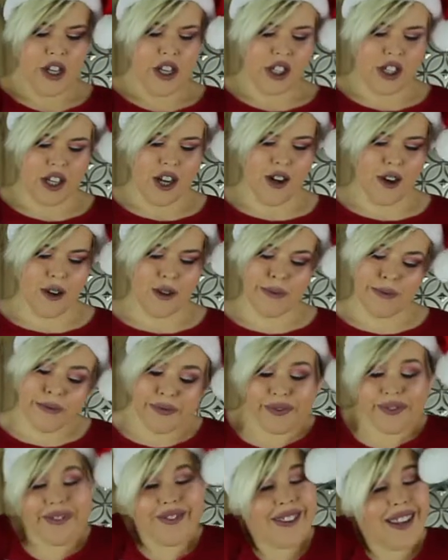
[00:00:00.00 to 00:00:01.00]
So,
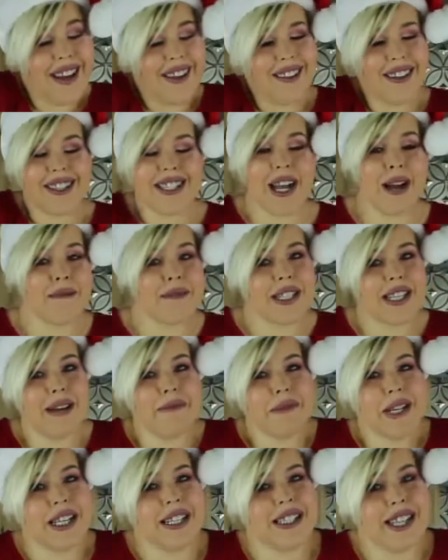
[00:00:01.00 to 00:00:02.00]
a lot of times
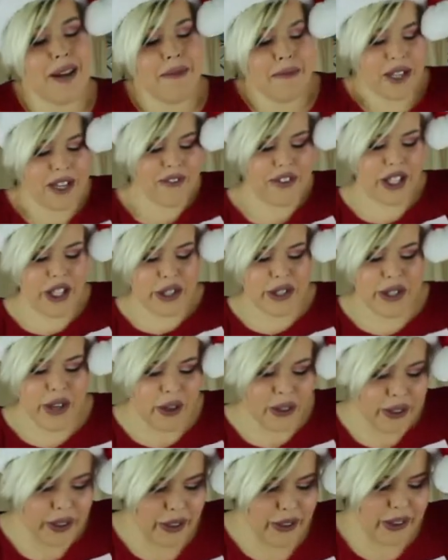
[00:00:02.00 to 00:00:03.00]
that means I'm living the
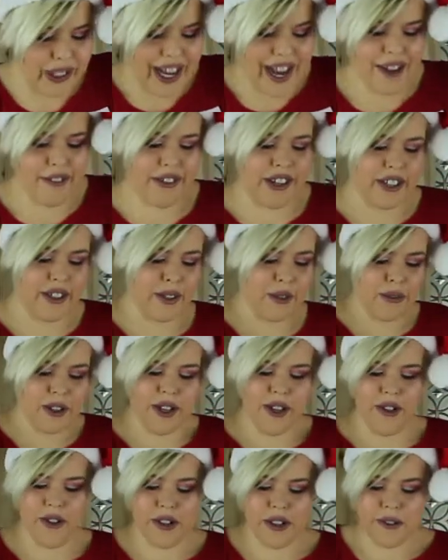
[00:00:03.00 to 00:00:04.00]
solo life out on the
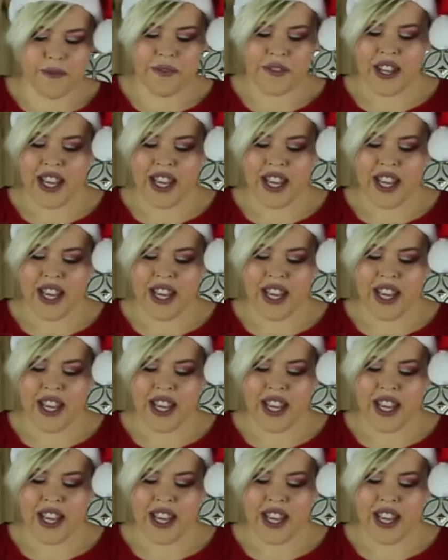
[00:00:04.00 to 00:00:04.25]
road.